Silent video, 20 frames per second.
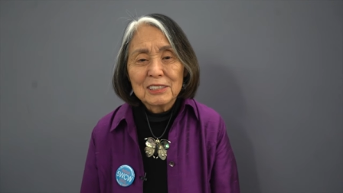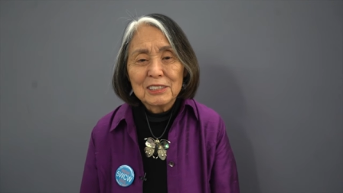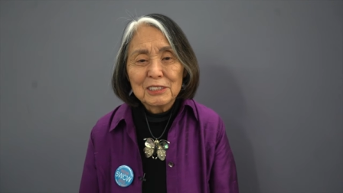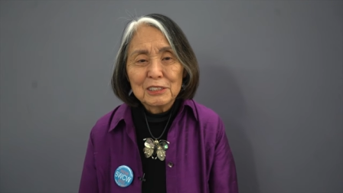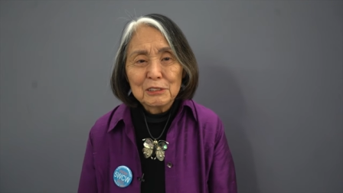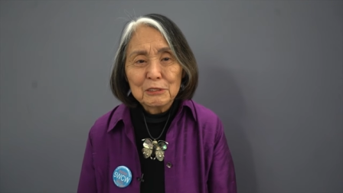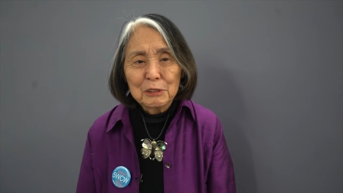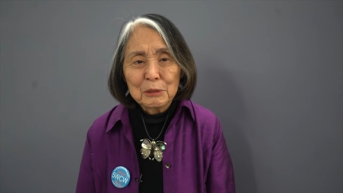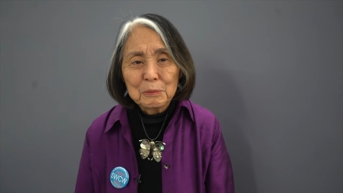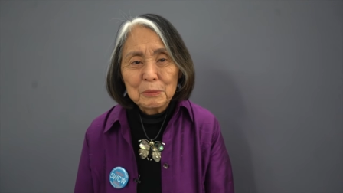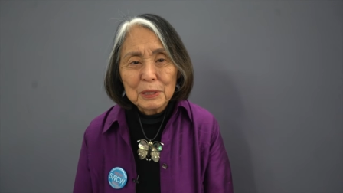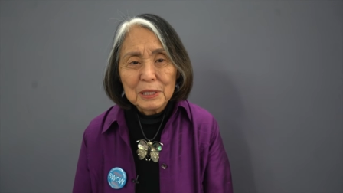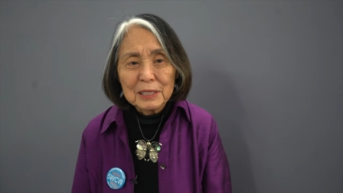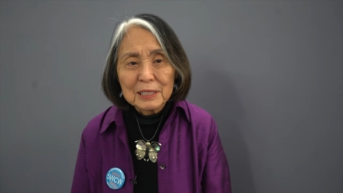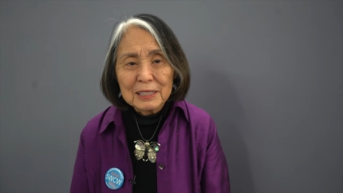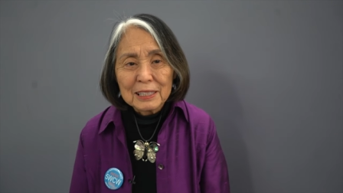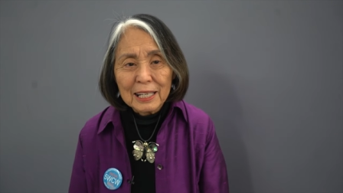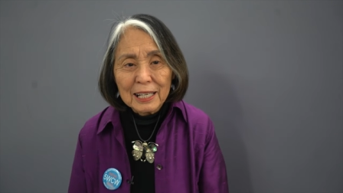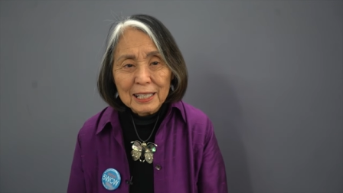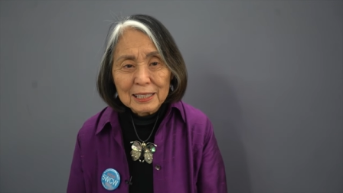to do with
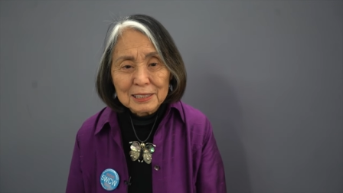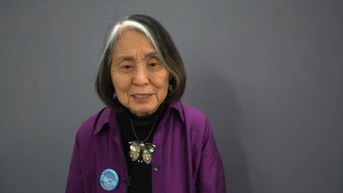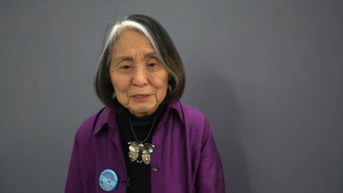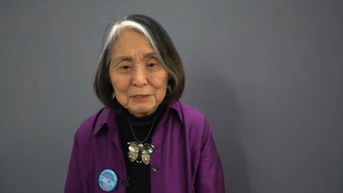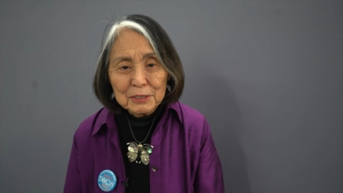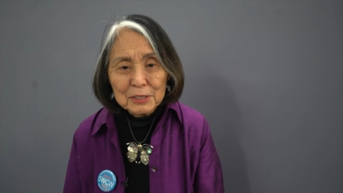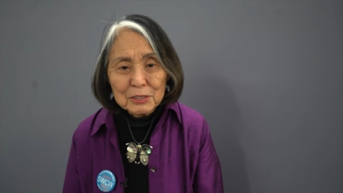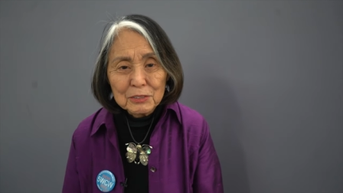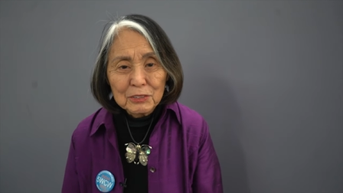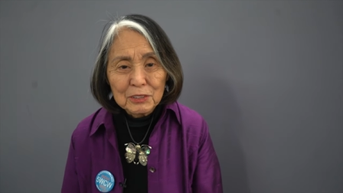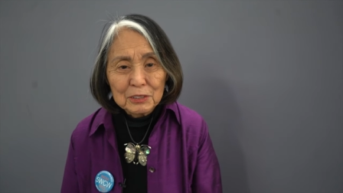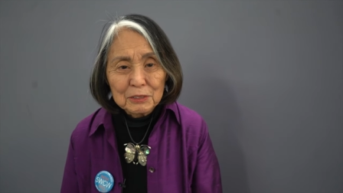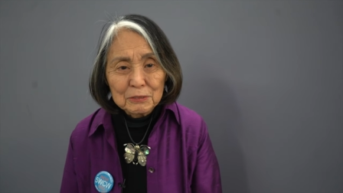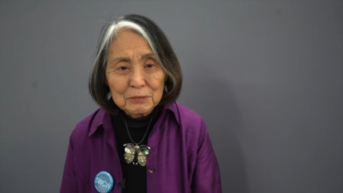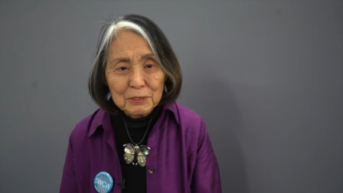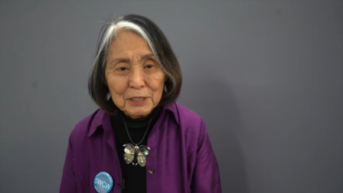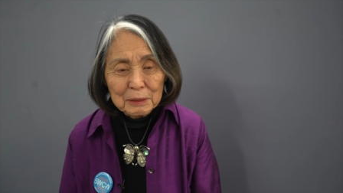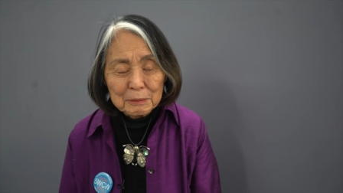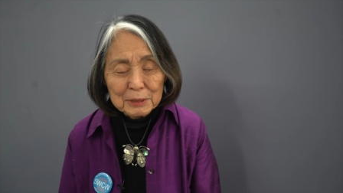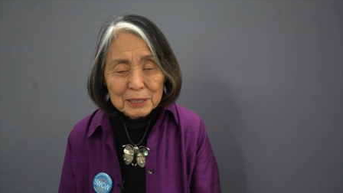being an activist and a
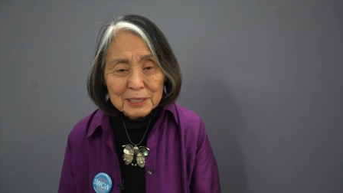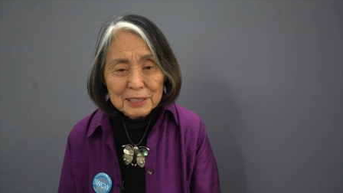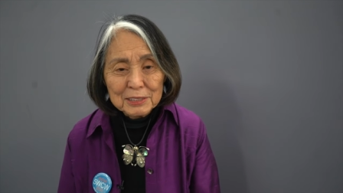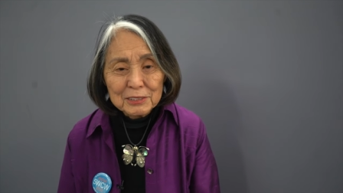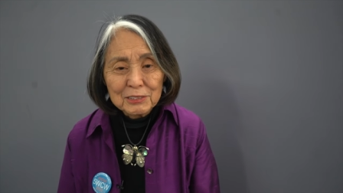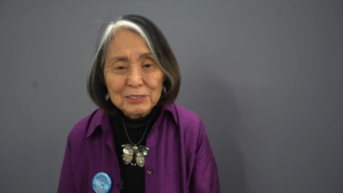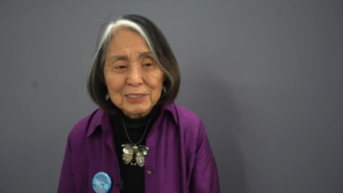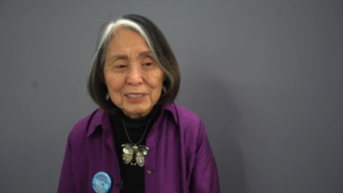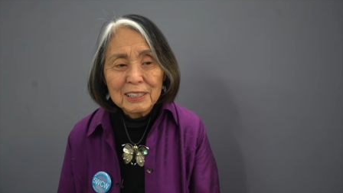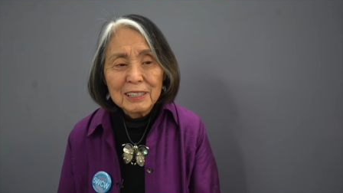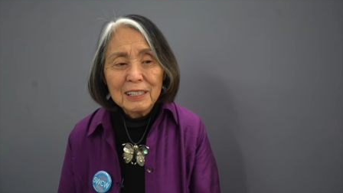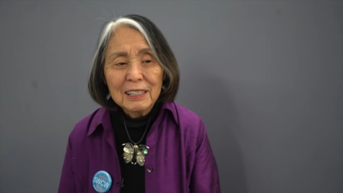feminist